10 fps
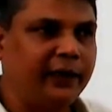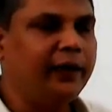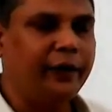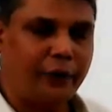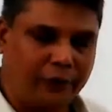
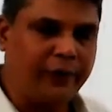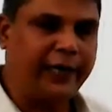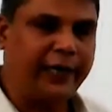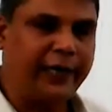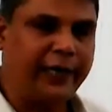Not only
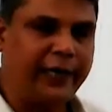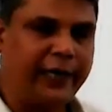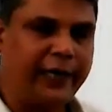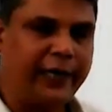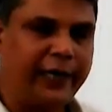DSS,
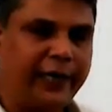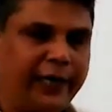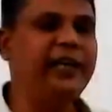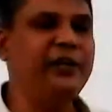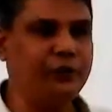around
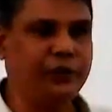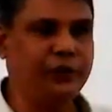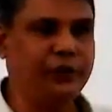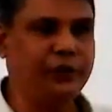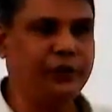30 NGOs in
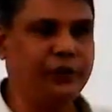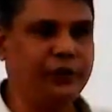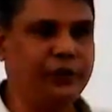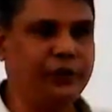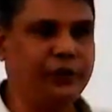all over the
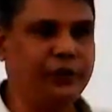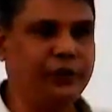country.